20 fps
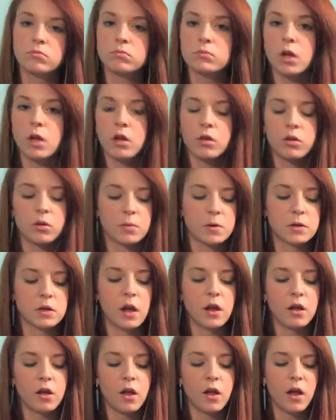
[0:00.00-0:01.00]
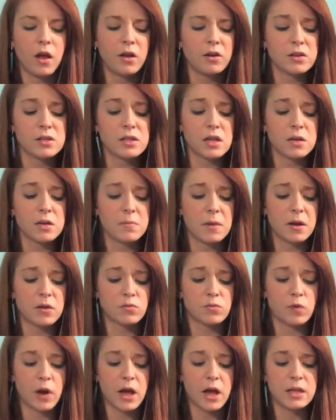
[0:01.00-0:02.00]
color. I just like my
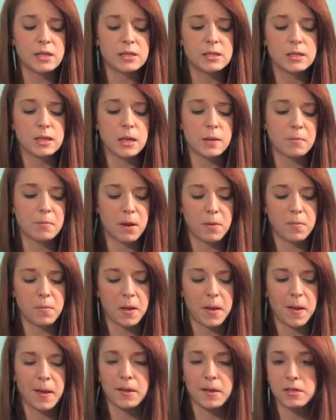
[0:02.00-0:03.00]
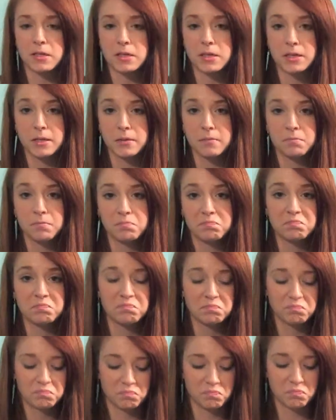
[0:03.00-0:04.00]
reds and my pinks.
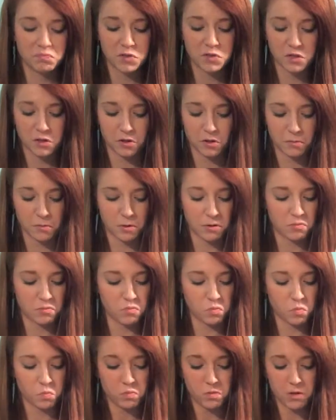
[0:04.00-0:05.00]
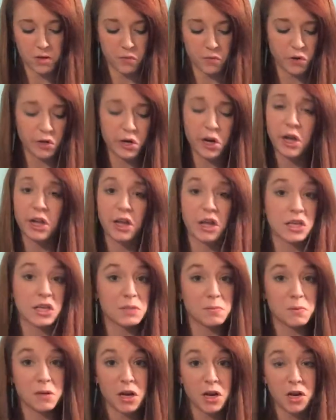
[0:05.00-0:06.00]
It's a little bit different, I
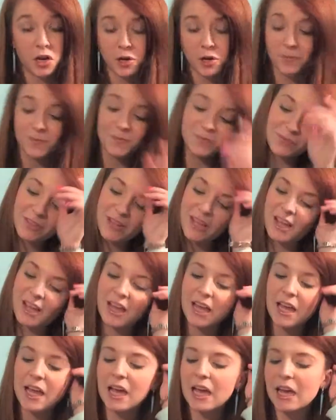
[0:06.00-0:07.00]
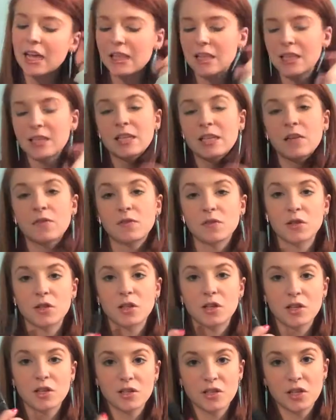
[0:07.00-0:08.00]
guess, but I do. And this stuff's
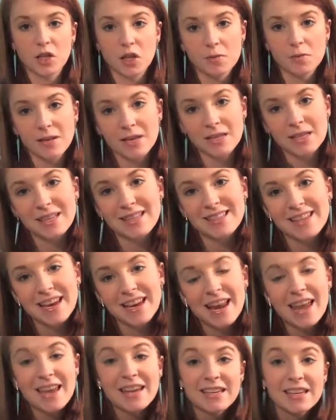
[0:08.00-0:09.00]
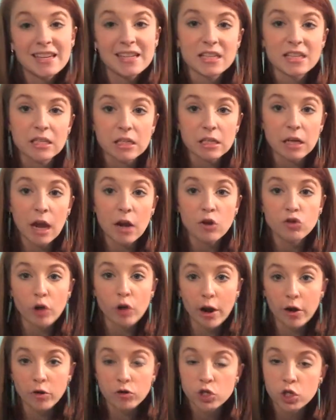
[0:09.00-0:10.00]
really good too, as I said, it doesn't
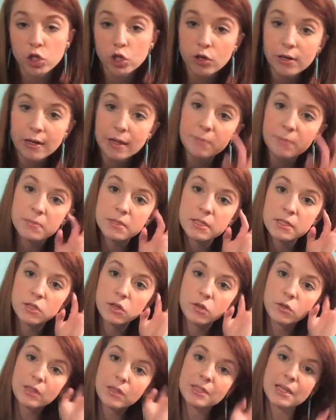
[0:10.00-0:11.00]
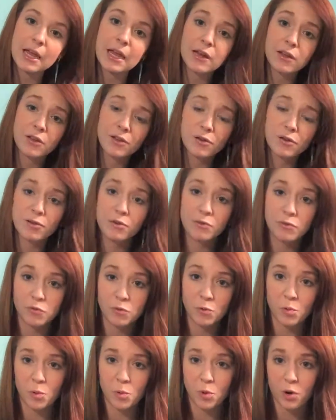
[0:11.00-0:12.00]
dry out your lips, so that's kind of good
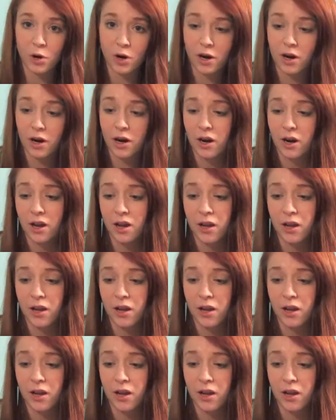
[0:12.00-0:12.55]
for,